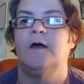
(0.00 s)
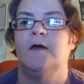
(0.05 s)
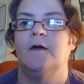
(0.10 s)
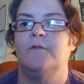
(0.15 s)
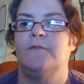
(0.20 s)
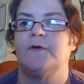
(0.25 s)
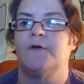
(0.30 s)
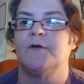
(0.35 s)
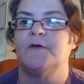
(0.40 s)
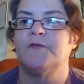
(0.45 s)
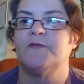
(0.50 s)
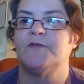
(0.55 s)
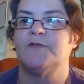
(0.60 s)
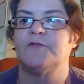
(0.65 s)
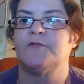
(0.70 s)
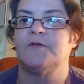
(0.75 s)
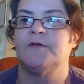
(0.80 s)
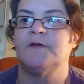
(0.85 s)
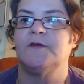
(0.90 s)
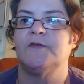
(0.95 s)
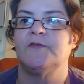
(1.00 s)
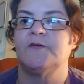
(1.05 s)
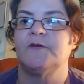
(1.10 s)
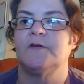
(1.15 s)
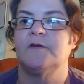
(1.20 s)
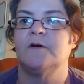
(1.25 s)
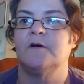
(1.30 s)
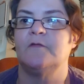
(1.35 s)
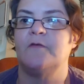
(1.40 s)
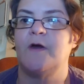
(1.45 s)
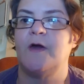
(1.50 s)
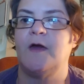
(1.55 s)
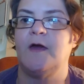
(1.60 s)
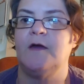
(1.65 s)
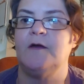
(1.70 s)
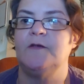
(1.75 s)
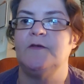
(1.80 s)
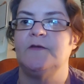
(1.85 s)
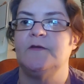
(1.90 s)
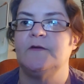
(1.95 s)
if there is a tradition of
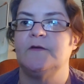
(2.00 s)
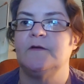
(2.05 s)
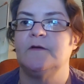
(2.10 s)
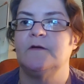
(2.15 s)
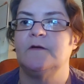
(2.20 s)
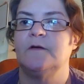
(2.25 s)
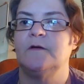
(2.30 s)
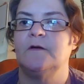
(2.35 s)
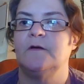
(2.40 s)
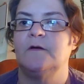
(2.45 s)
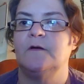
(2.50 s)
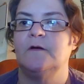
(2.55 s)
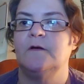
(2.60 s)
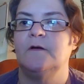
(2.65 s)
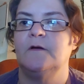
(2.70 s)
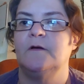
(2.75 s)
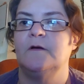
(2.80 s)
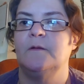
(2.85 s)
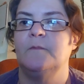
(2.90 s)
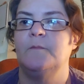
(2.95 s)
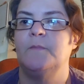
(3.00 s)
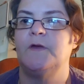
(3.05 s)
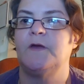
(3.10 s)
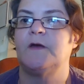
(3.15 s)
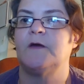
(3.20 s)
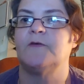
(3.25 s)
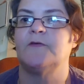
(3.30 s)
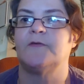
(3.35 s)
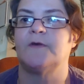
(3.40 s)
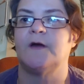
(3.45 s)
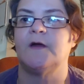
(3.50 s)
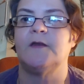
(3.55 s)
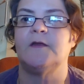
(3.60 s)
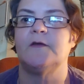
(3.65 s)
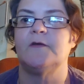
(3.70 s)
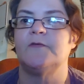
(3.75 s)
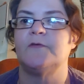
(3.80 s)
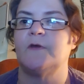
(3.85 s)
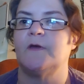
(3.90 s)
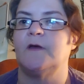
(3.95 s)
hate, because that
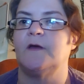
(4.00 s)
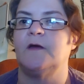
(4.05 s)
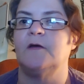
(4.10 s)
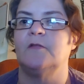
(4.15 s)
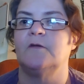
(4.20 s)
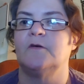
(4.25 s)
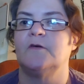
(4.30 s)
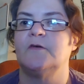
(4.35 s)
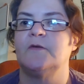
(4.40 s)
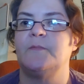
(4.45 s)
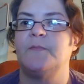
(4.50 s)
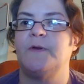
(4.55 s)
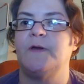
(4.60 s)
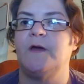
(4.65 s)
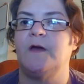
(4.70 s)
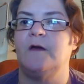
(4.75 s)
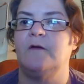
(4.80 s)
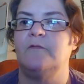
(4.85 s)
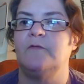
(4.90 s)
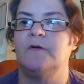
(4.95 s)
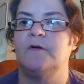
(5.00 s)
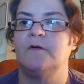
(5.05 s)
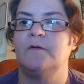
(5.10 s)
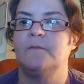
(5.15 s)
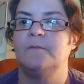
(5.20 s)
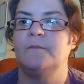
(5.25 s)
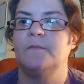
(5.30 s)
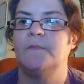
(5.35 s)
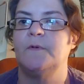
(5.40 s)
is a learned behavior,